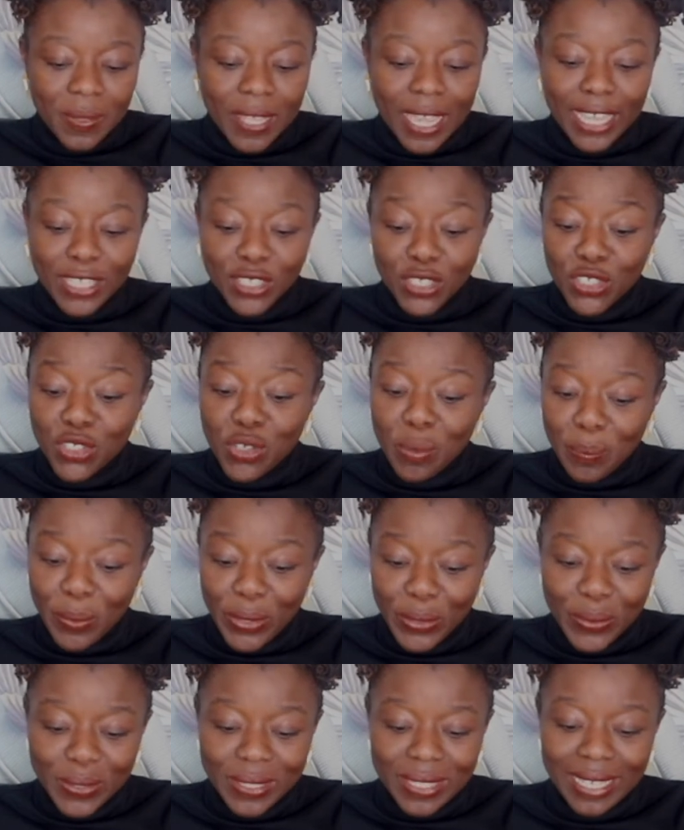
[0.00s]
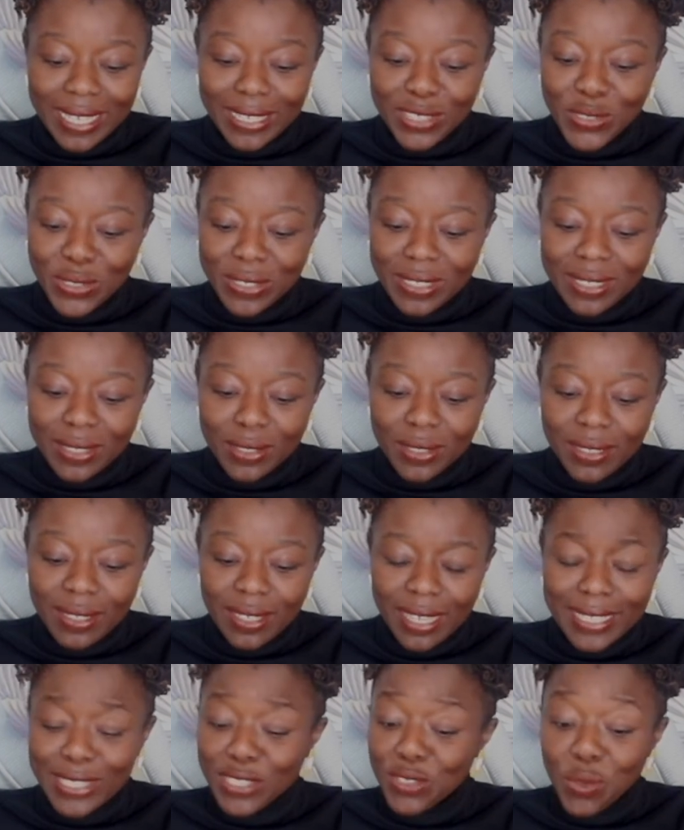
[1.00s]
it does not boast,
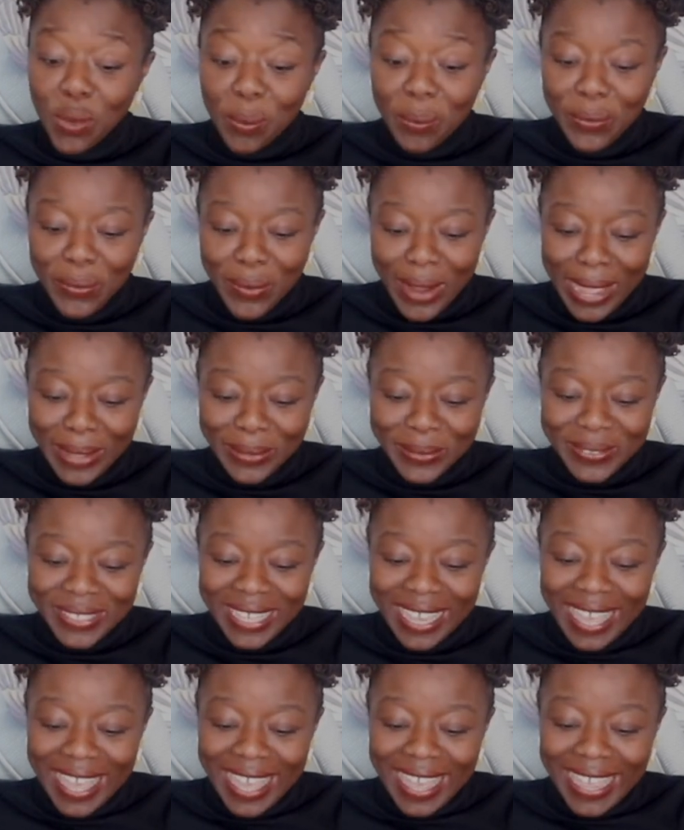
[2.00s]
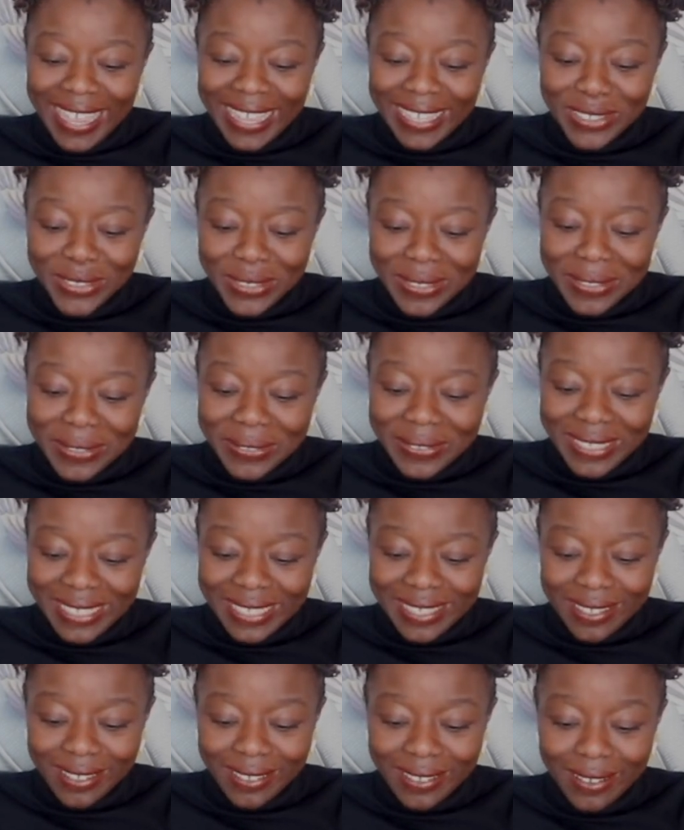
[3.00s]
it's not proud, it does not
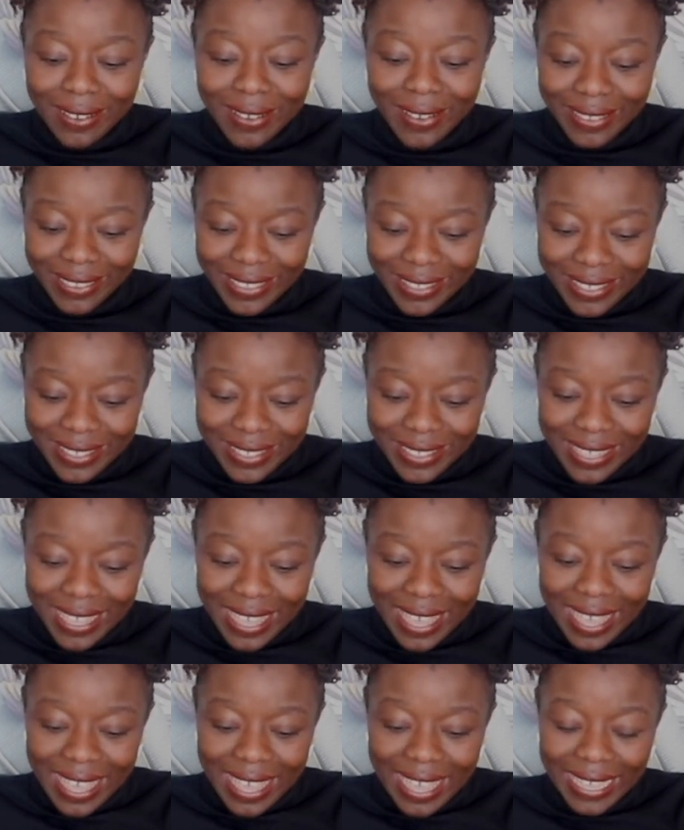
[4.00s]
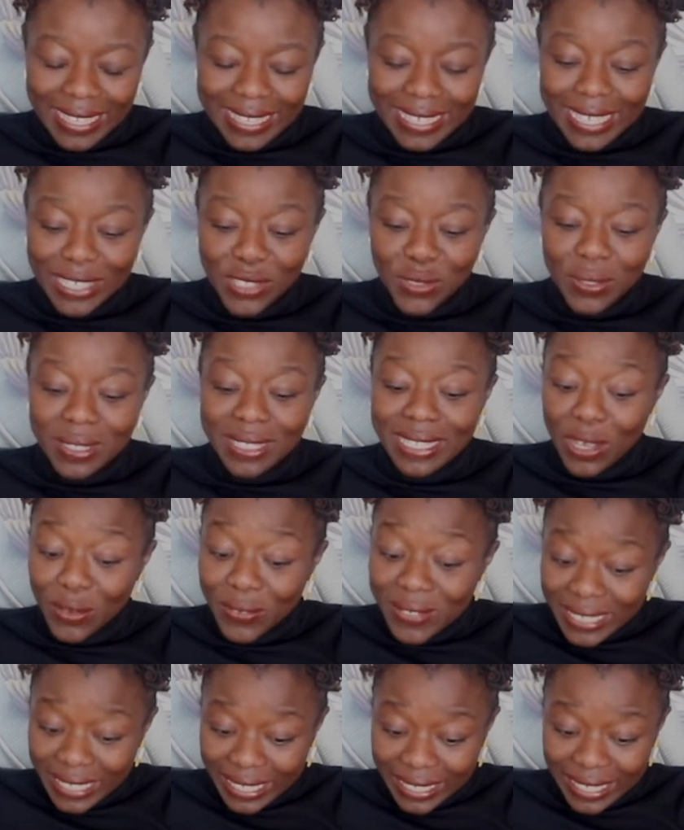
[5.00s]
dishonor others, it is not
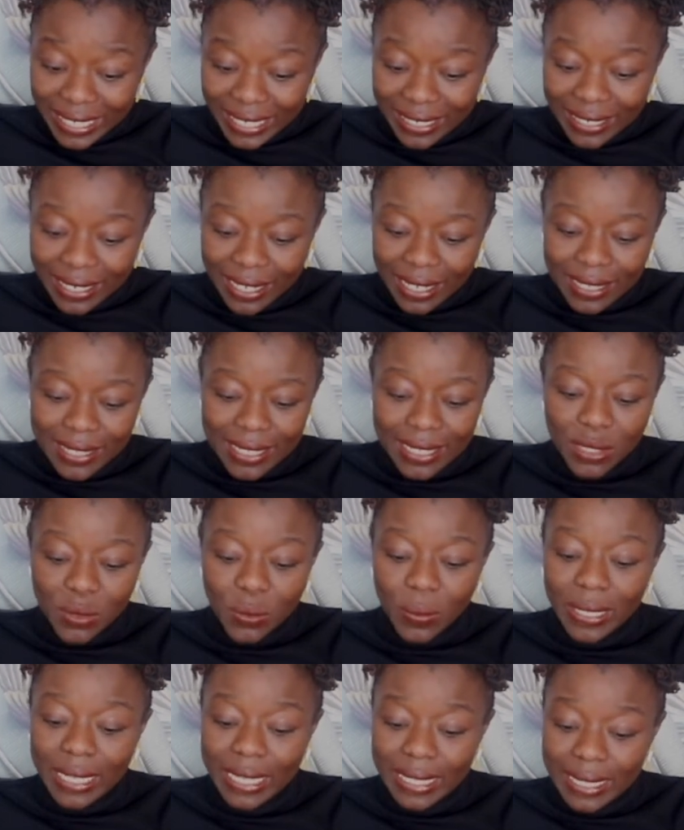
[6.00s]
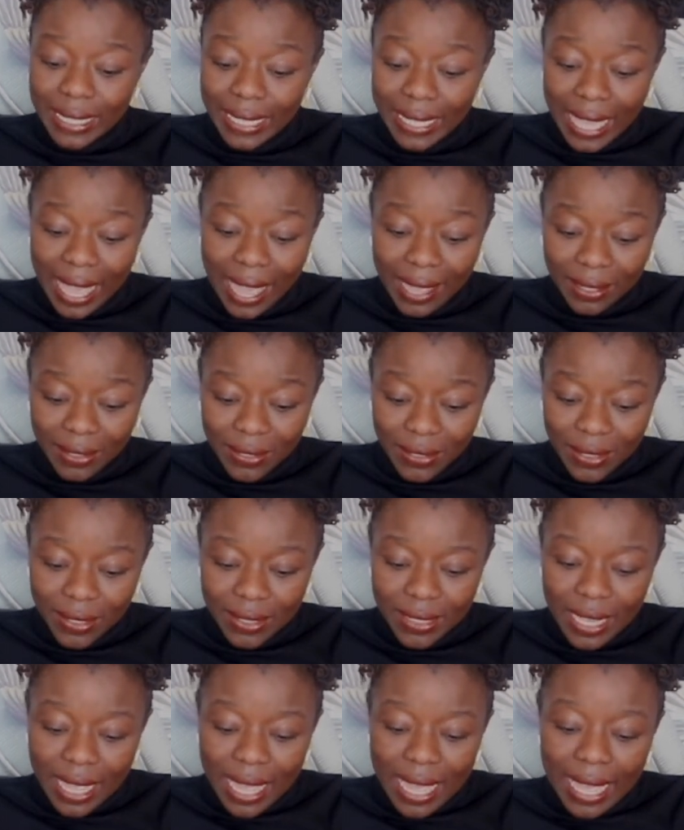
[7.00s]
self-seeking, it is not easily
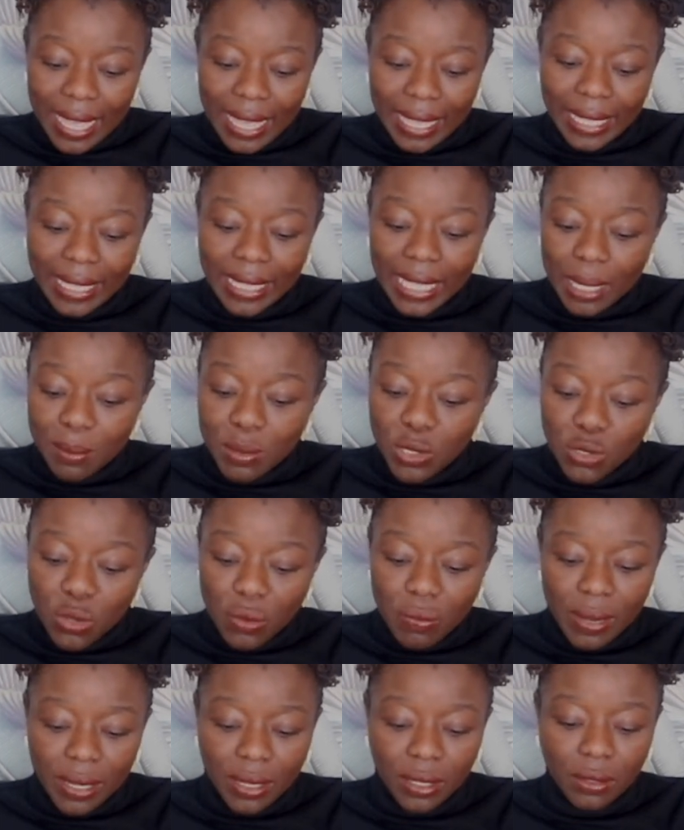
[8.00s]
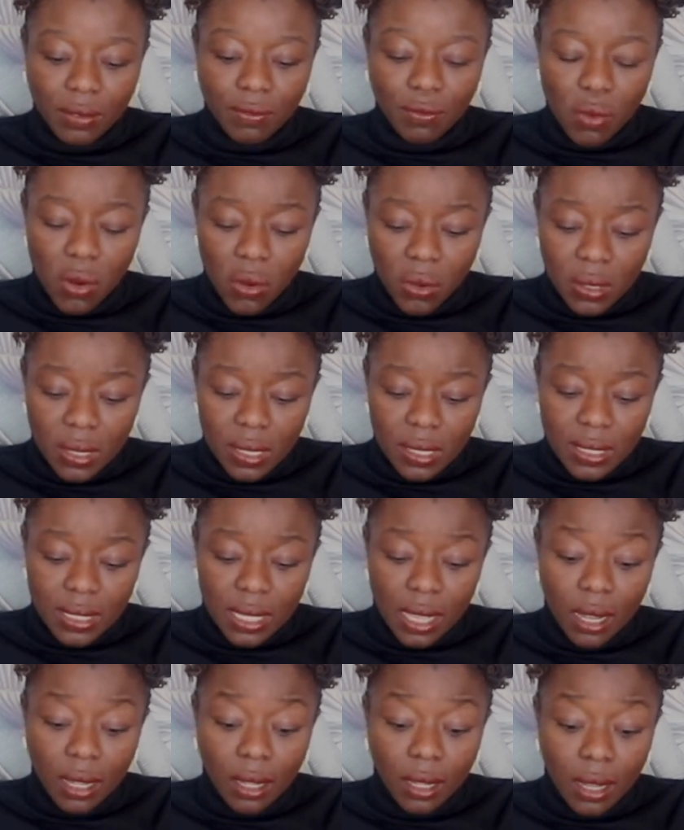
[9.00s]
angered, it keeps no record of wrongs,
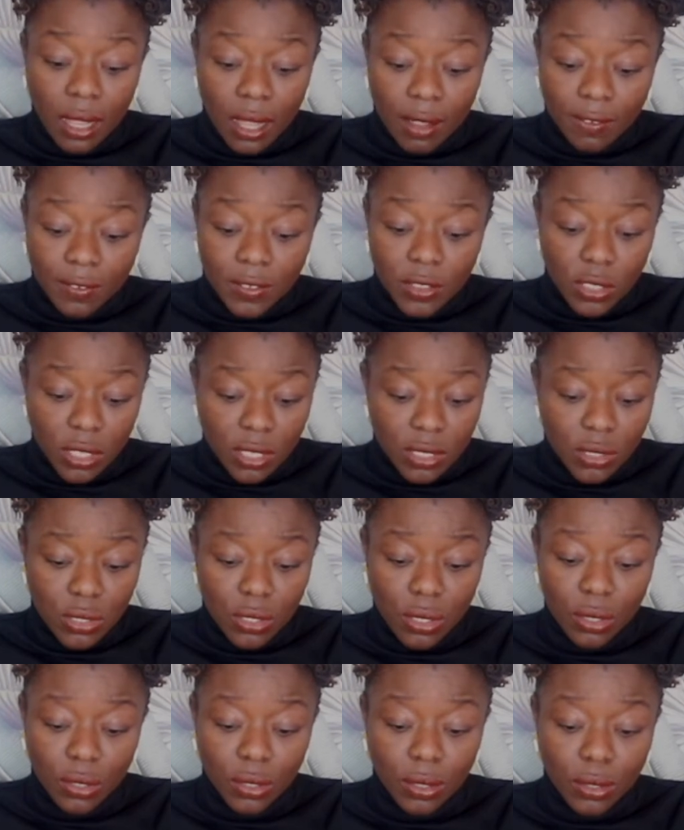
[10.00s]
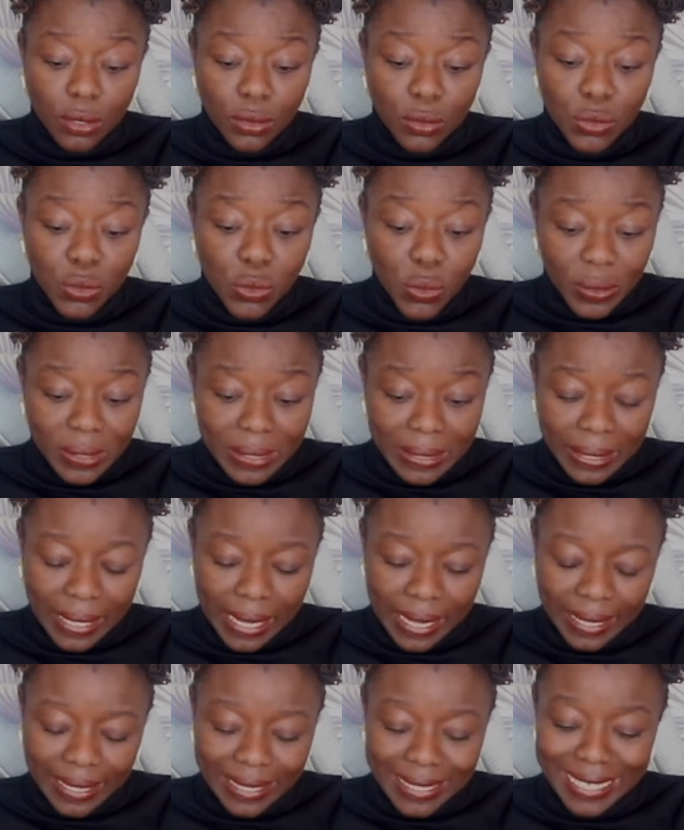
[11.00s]
love does not
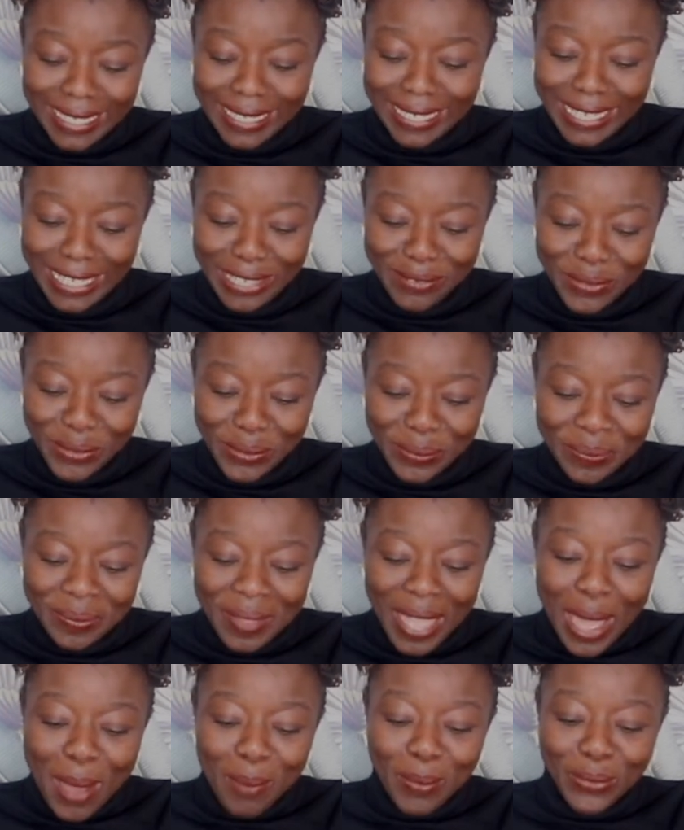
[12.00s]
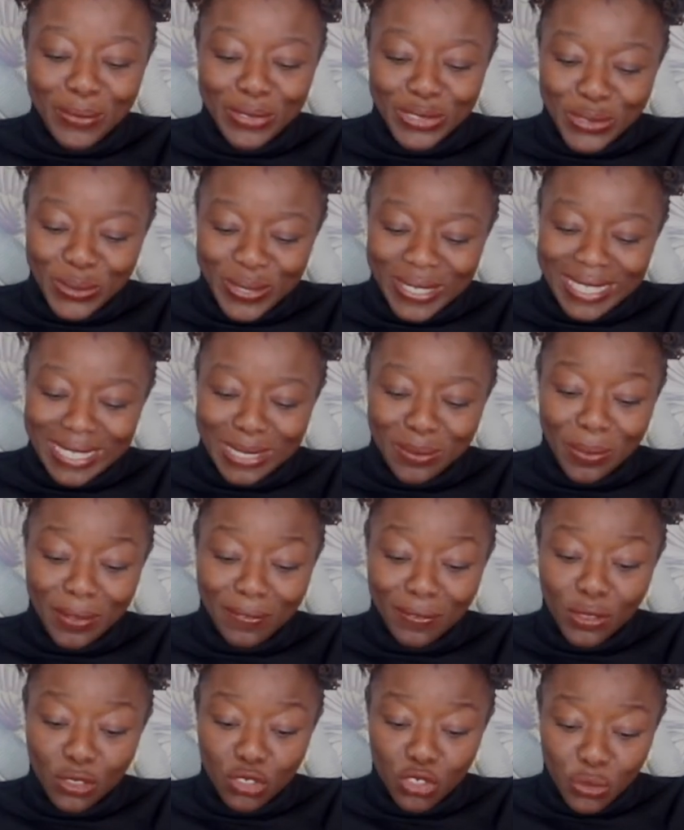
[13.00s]
delight in evil, but rejoices
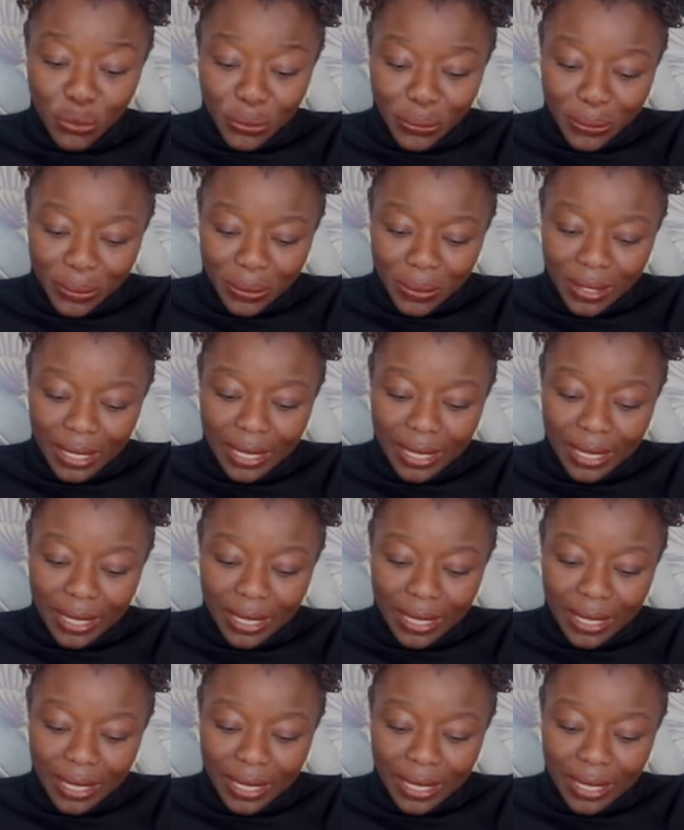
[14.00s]
with the truth.